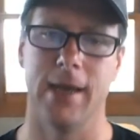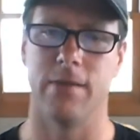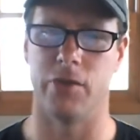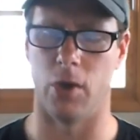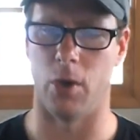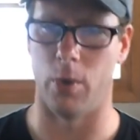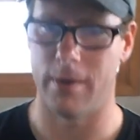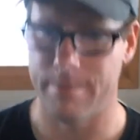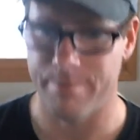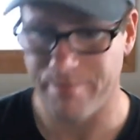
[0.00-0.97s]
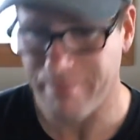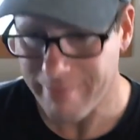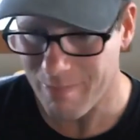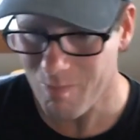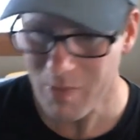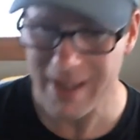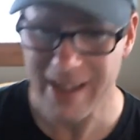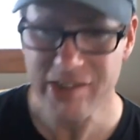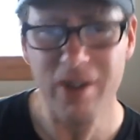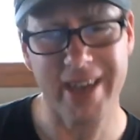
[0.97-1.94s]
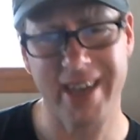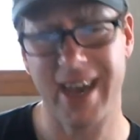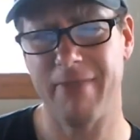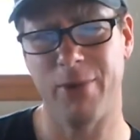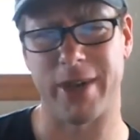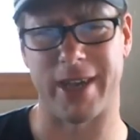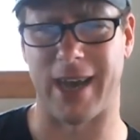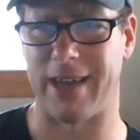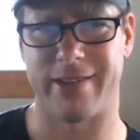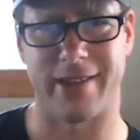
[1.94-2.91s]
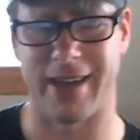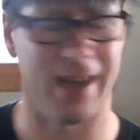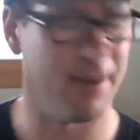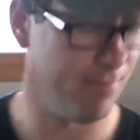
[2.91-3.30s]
So that's all I got for you guys, and uh,